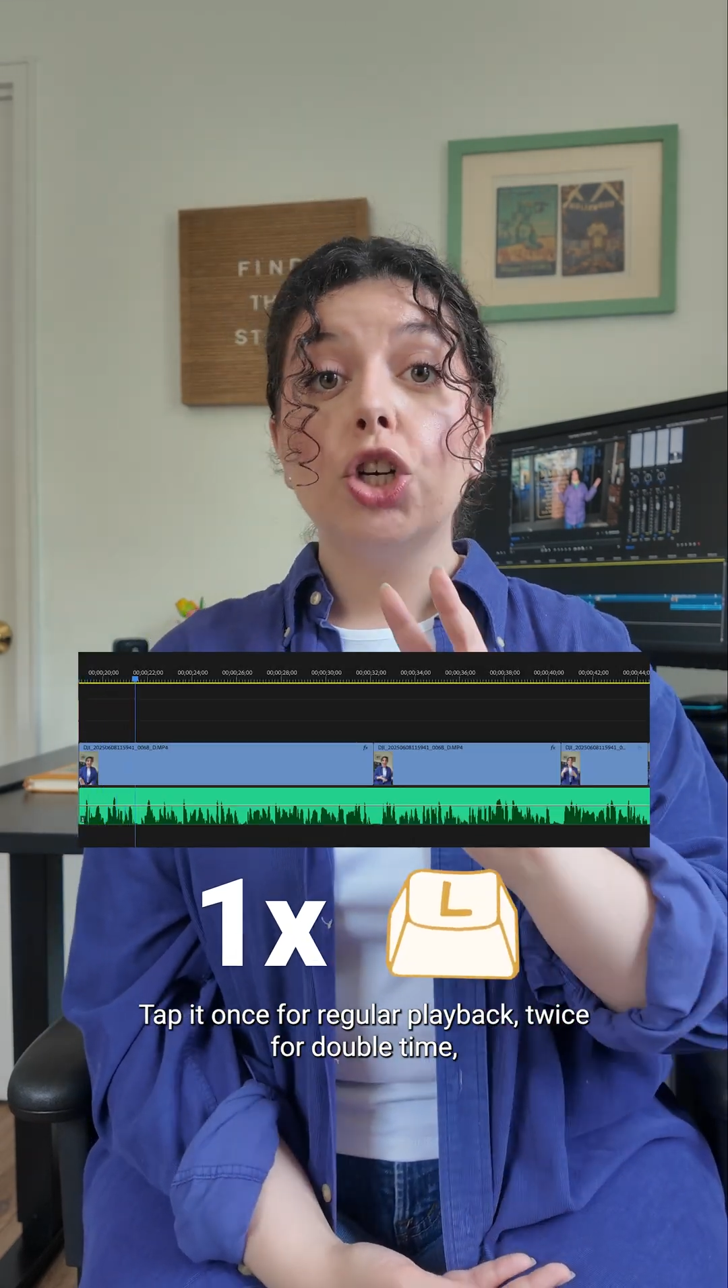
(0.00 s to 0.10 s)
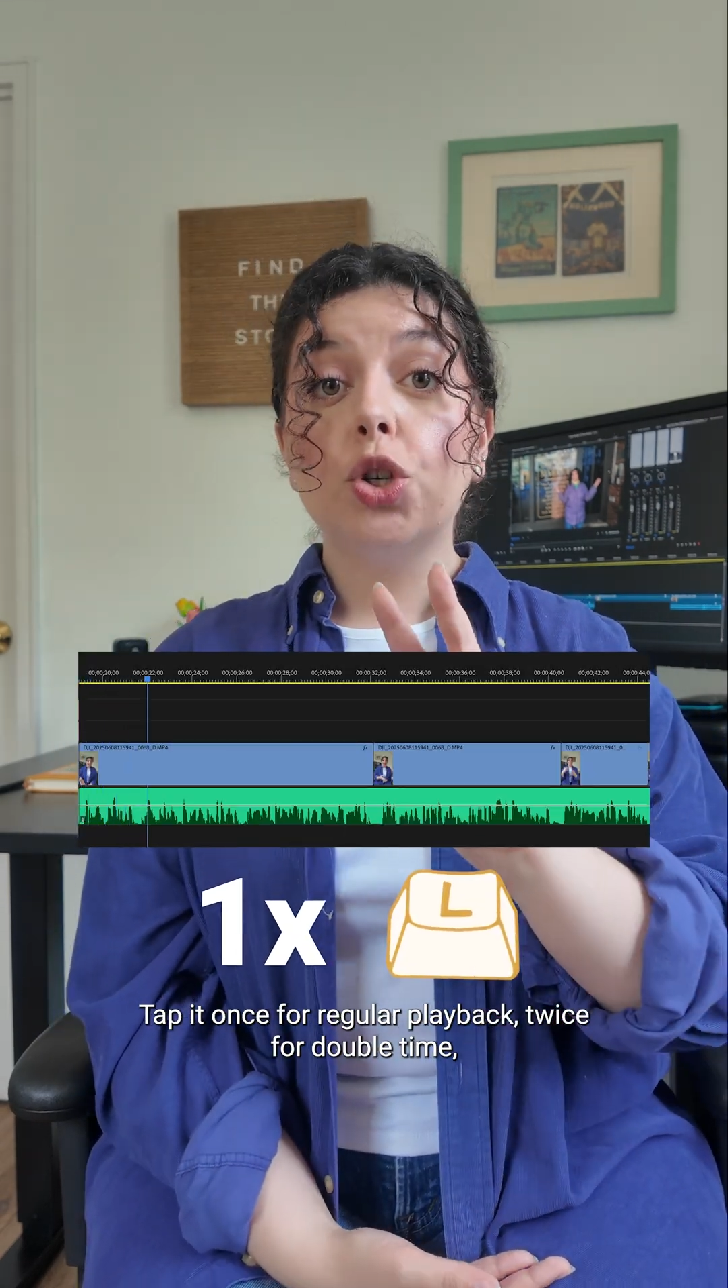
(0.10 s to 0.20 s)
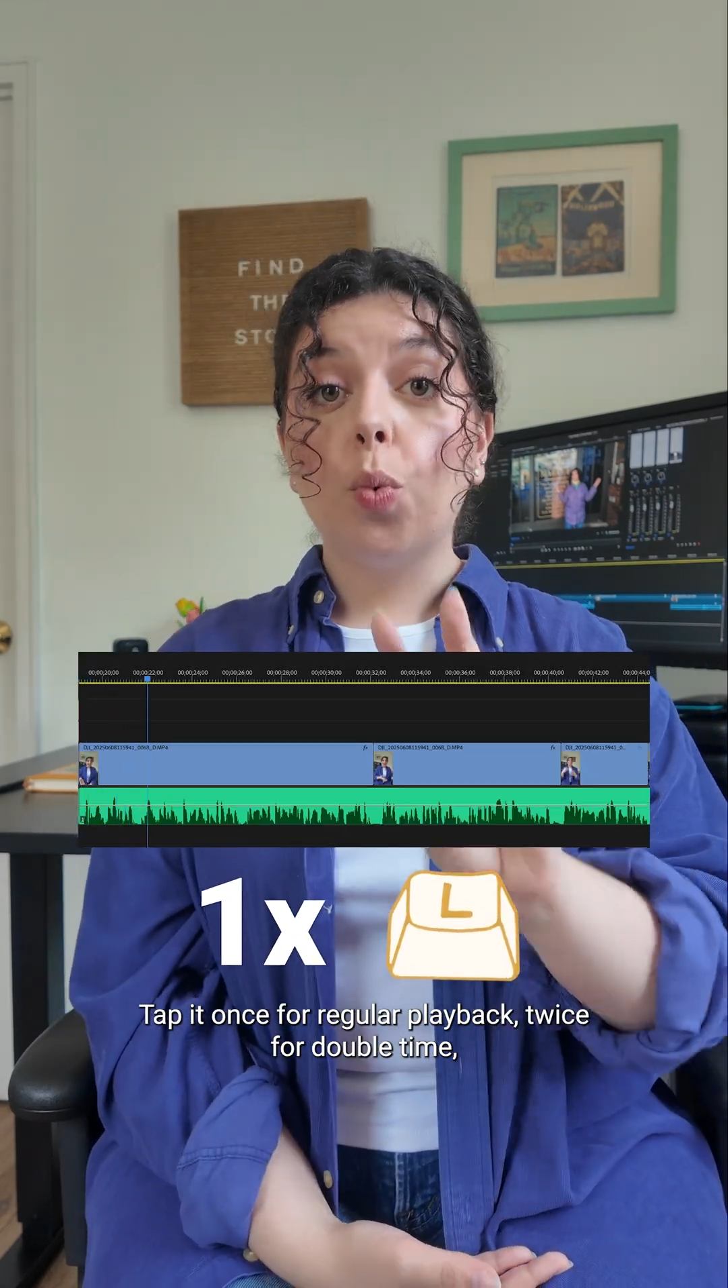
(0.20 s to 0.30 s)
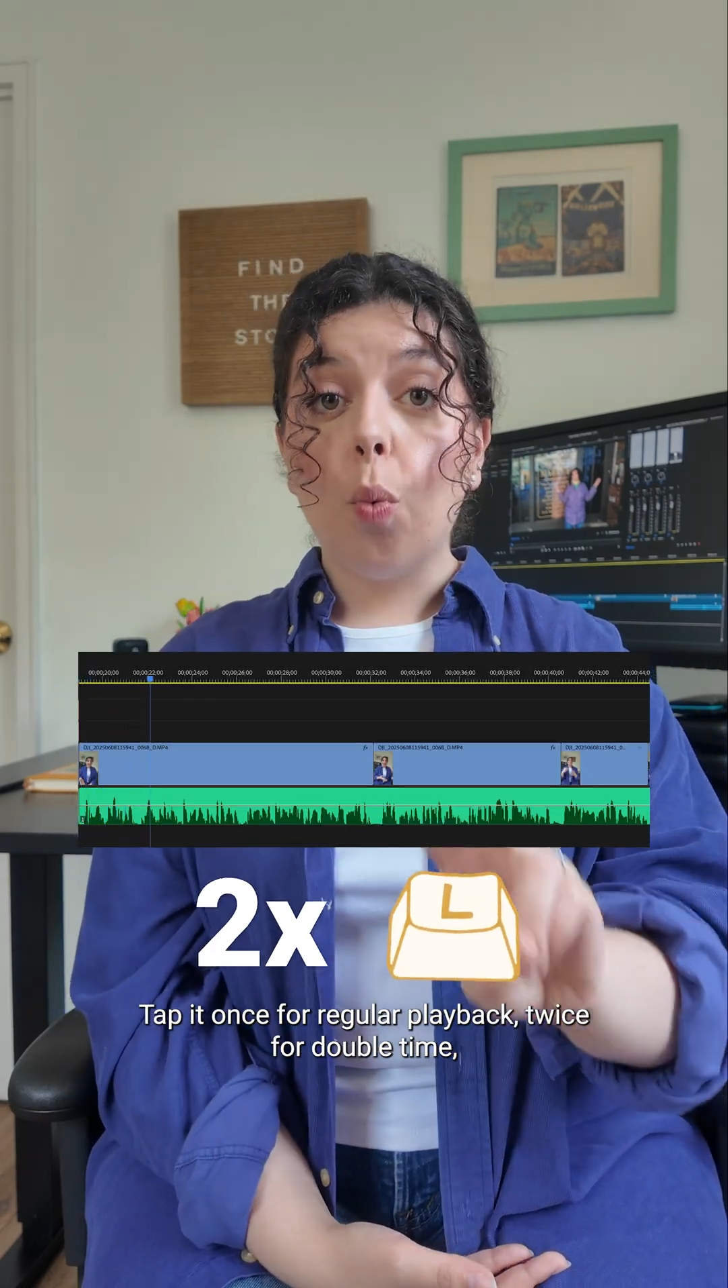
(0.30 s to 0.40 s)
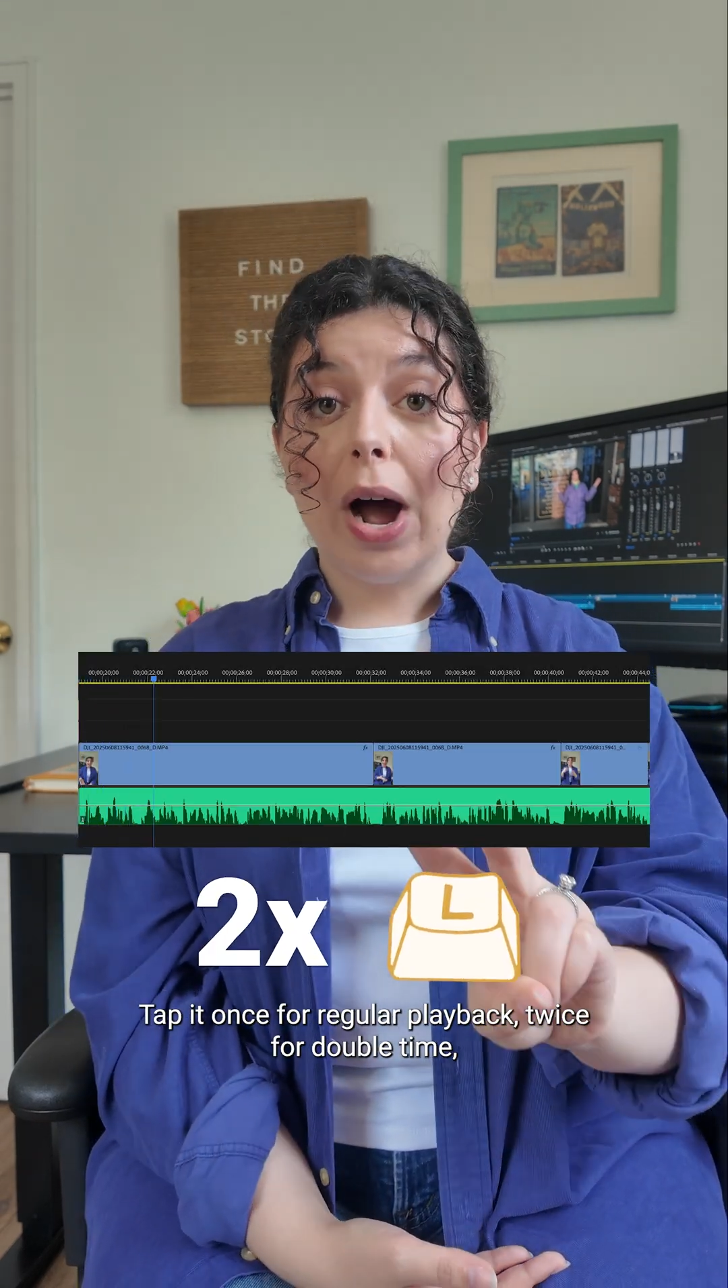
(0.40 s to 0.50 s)

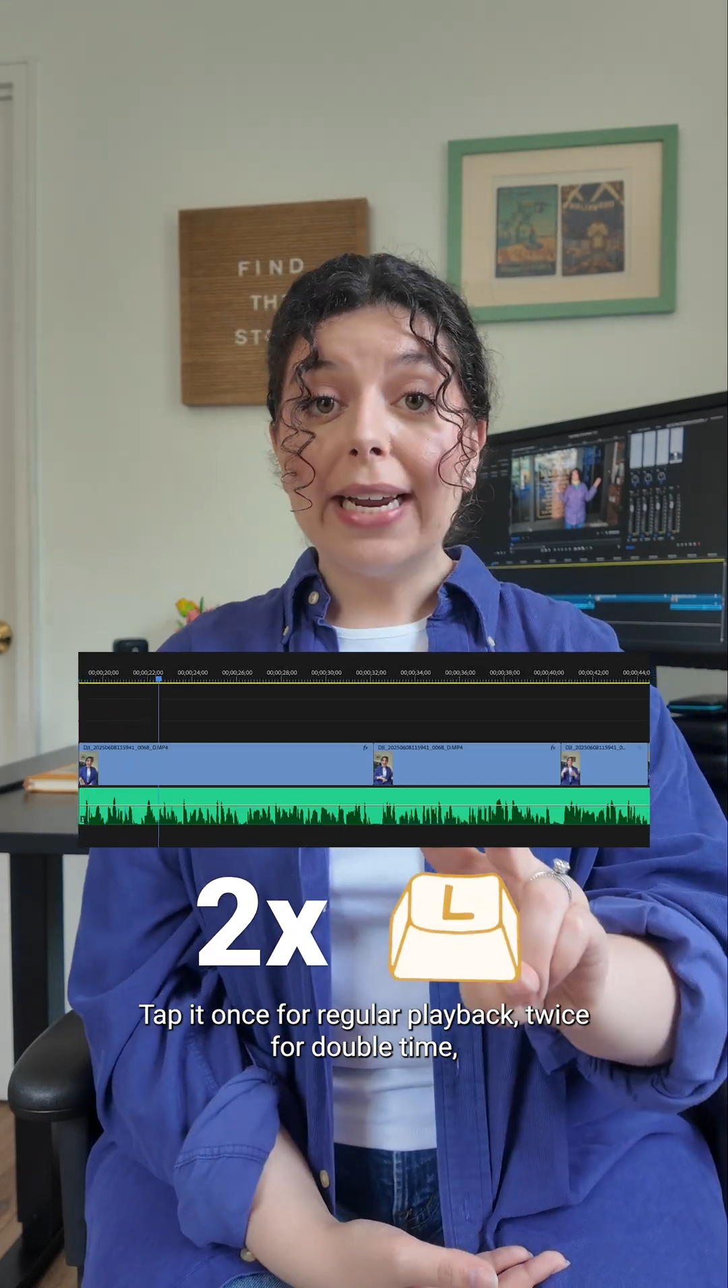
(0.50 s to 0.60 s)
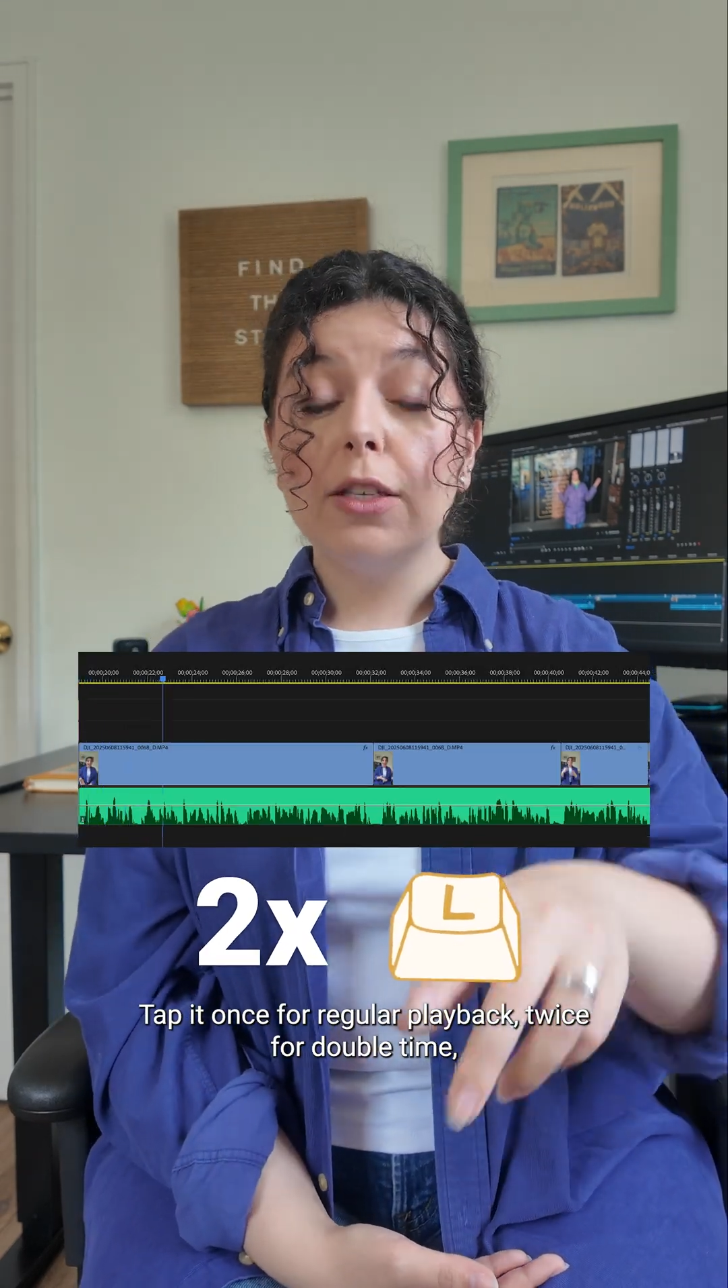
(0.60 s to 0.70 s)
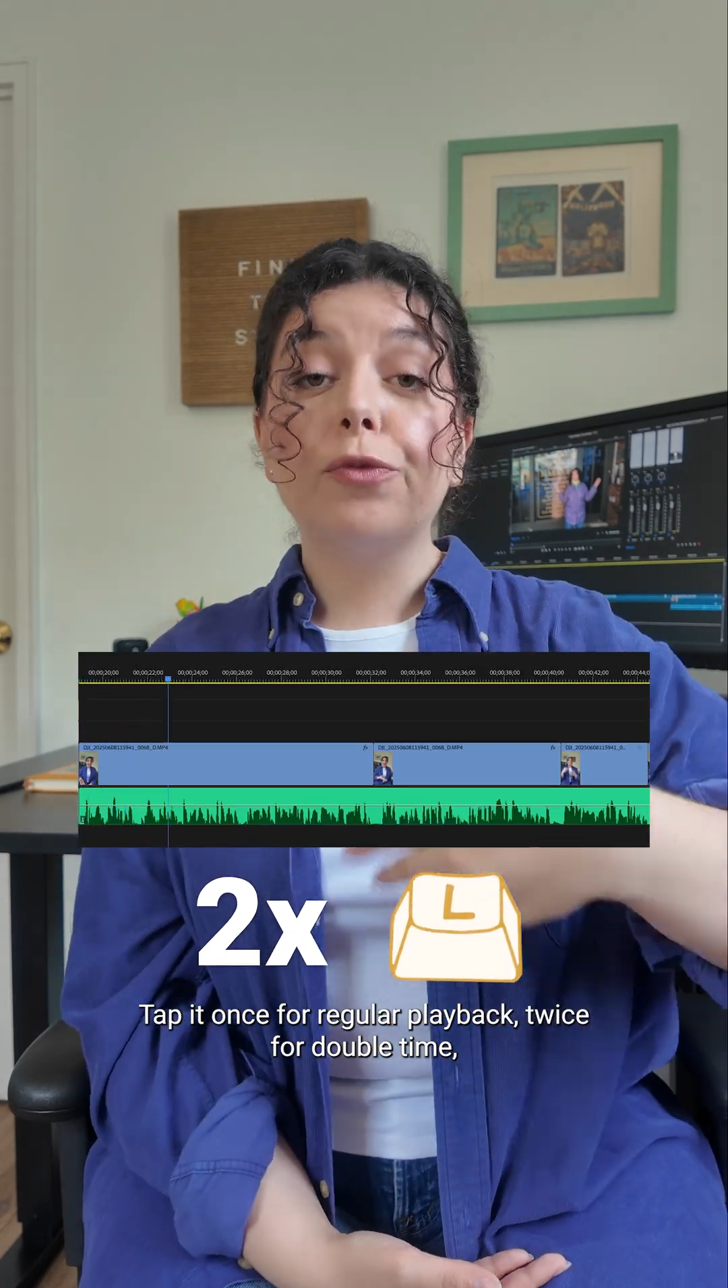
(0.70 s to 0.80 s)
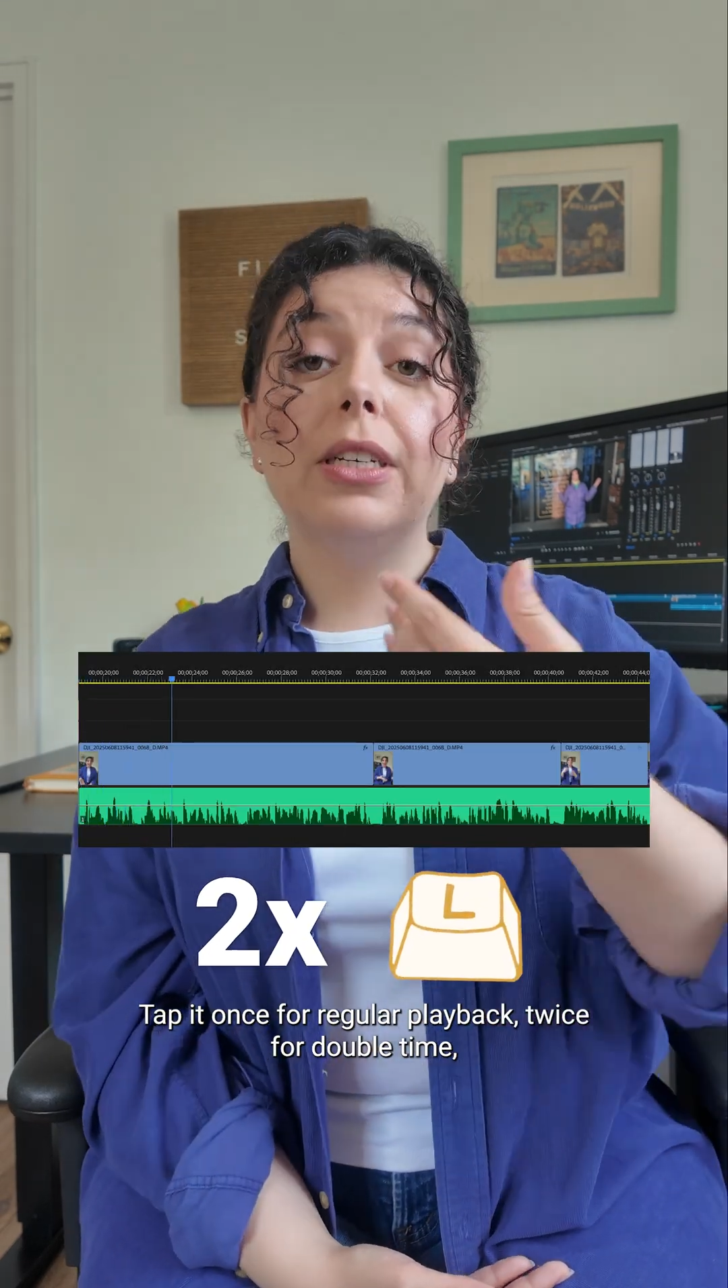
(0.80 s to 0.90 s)
twice